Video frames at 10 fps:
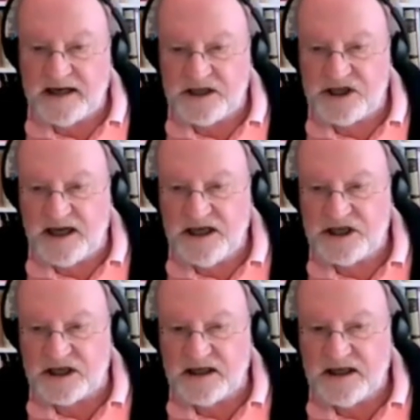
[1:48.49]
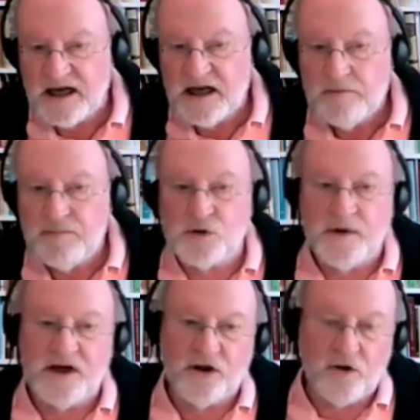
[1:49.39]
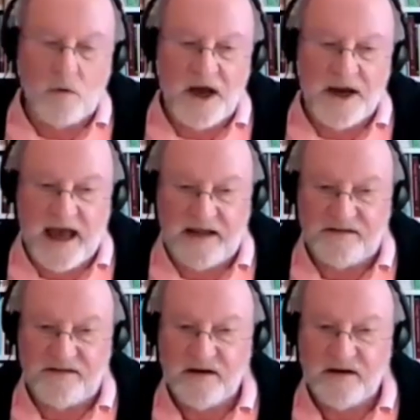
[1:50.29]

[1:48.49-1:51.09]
distinction between, on the one hand,